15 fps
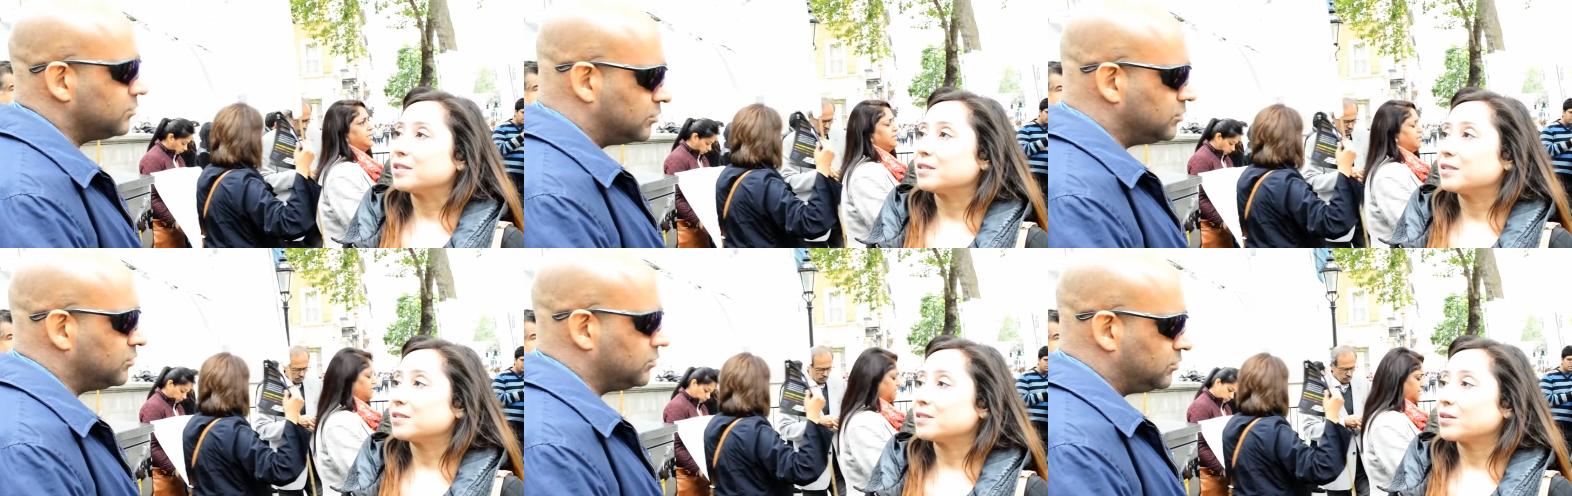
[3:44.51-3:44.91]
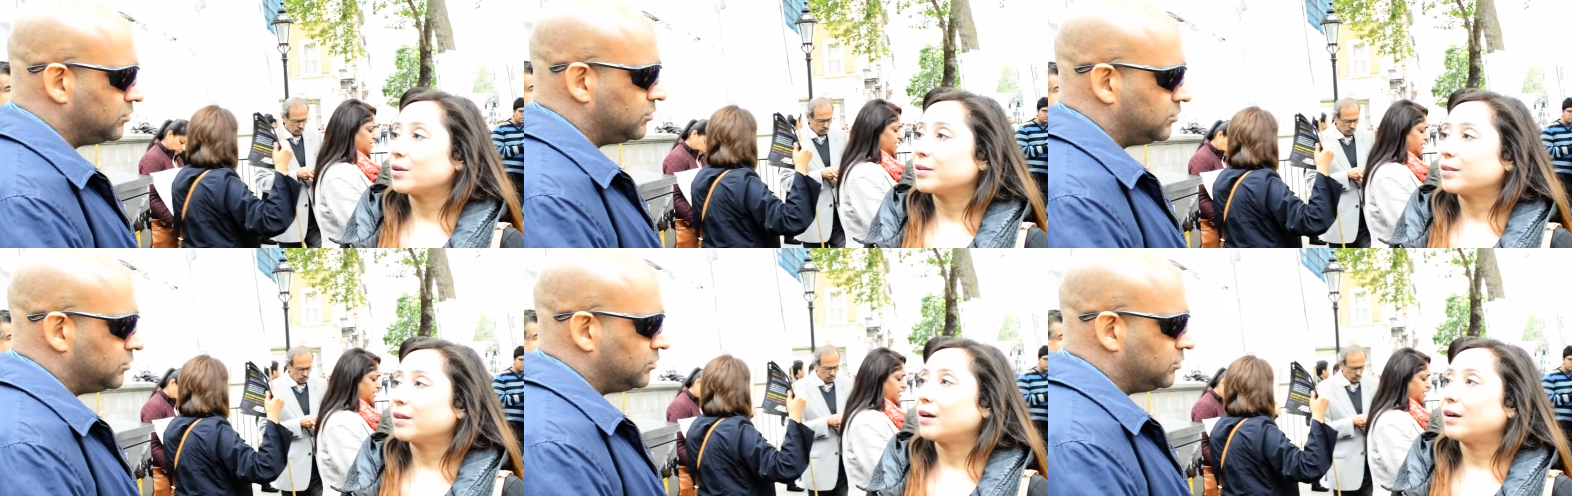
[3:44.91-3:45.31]
Speaker 1: to
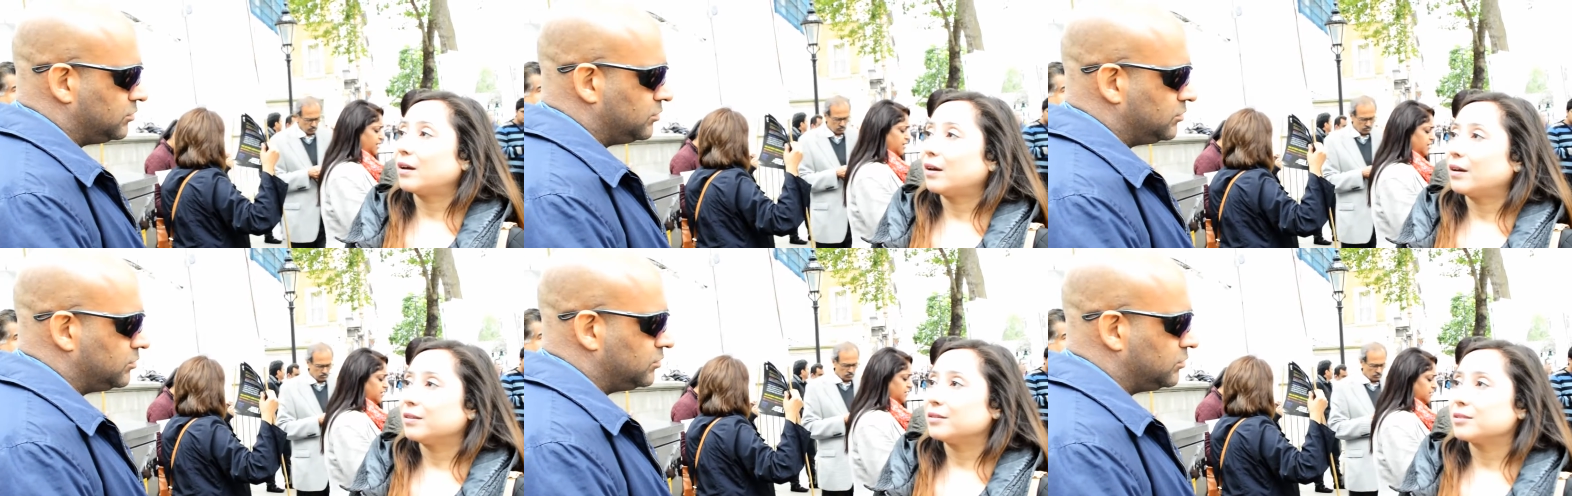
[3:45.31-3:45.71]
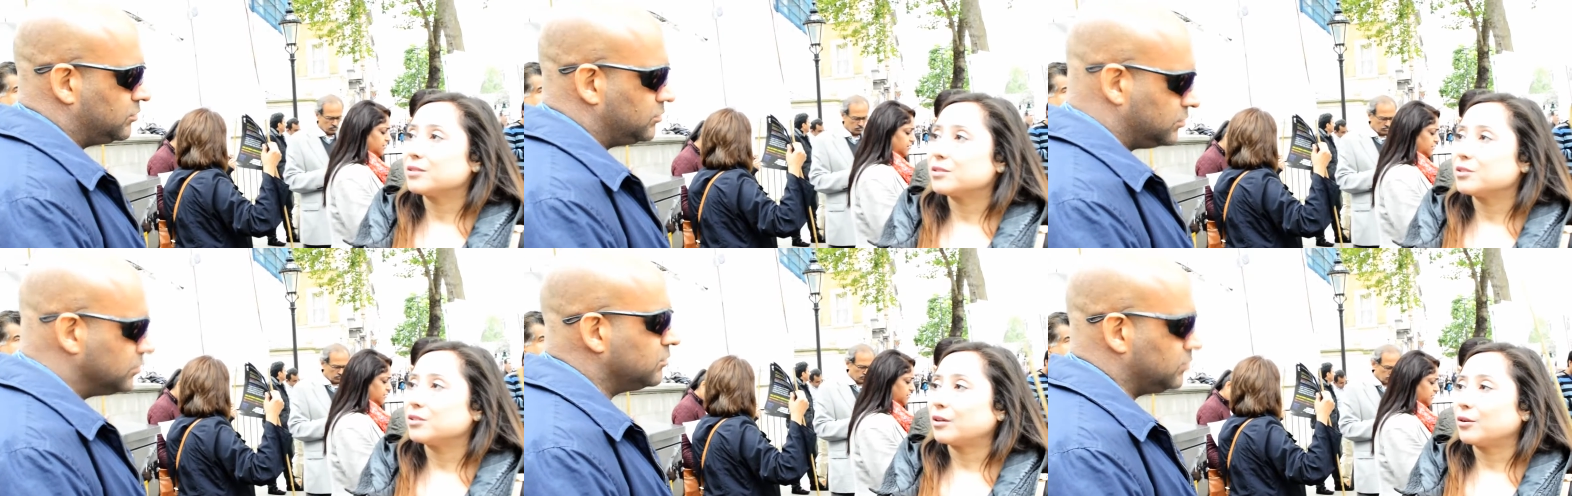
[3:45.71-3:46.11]
decide that
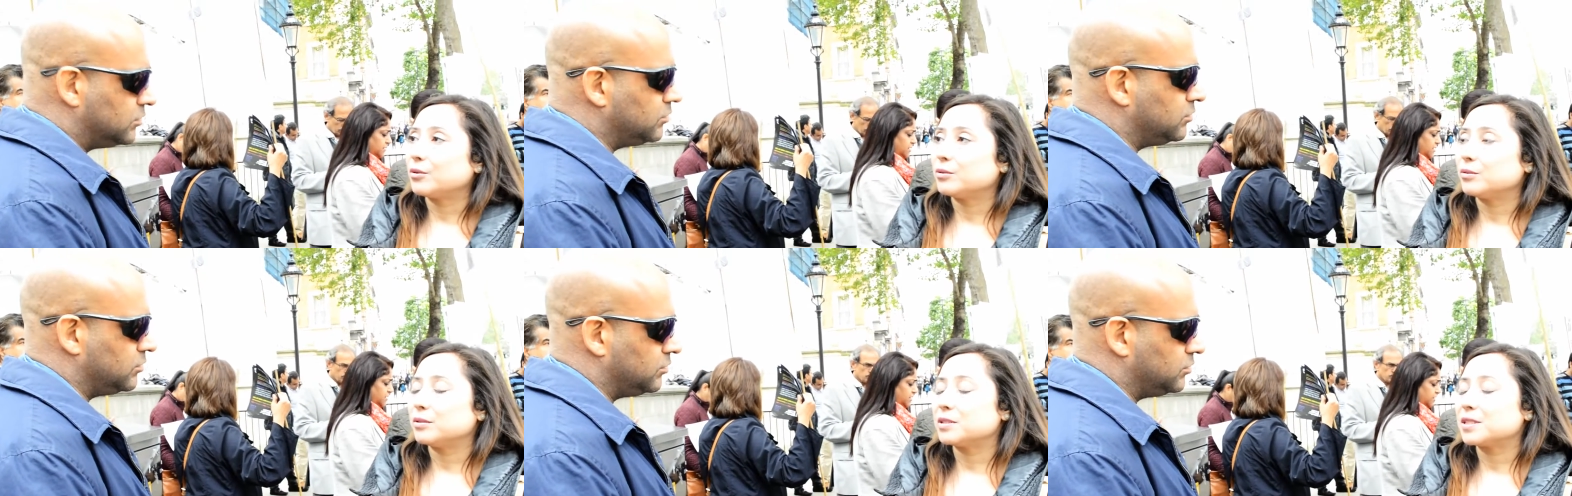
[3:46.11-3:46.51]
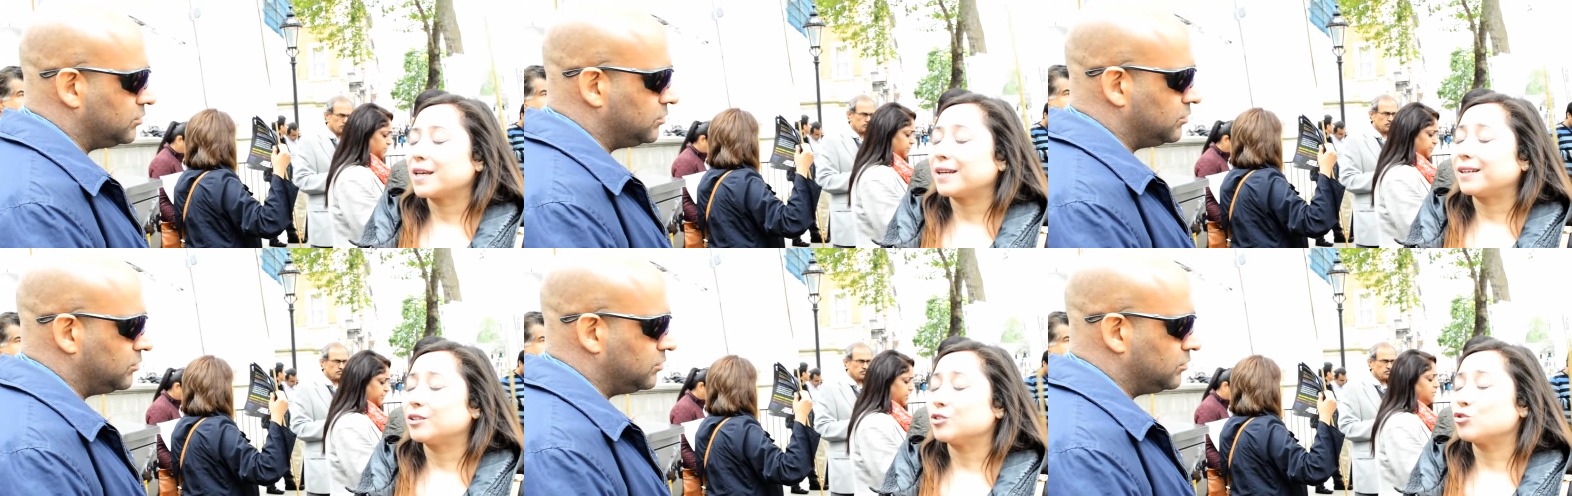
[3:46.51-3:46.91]
and, you know,
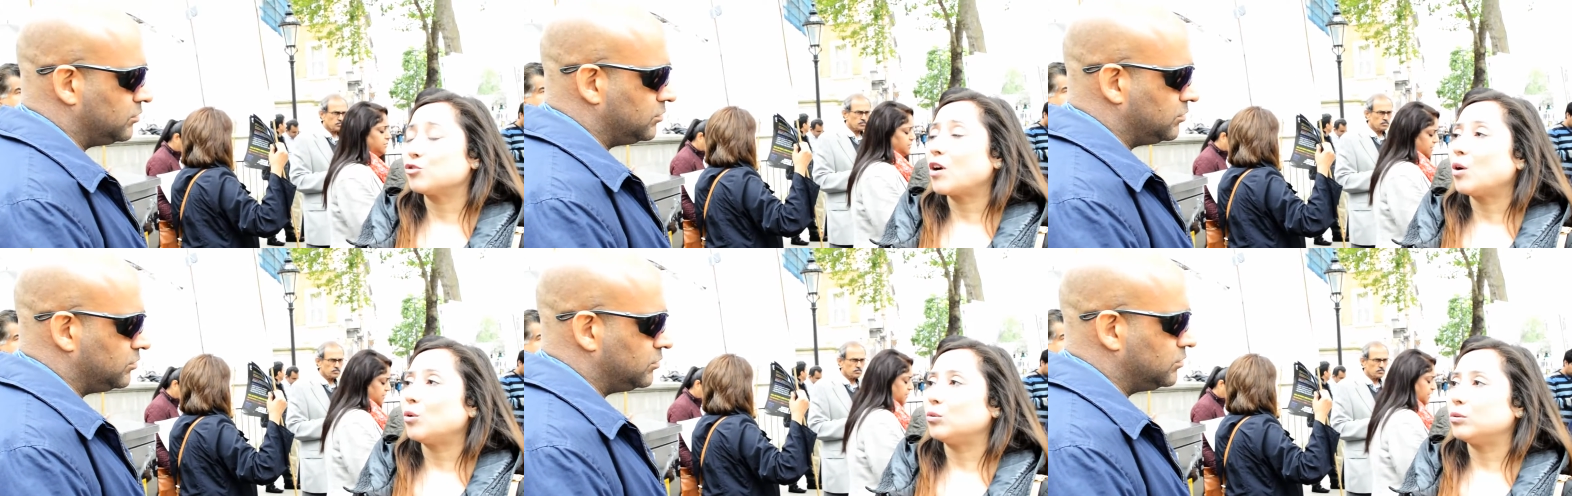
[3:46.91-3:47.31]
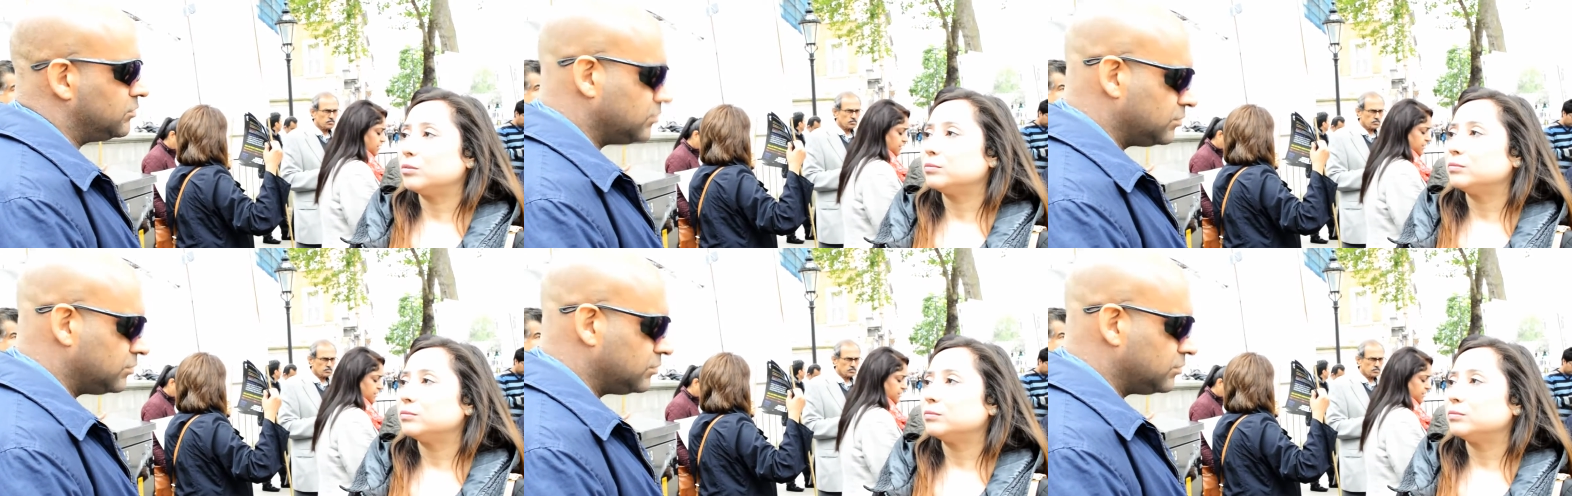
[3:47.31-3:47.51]
take control.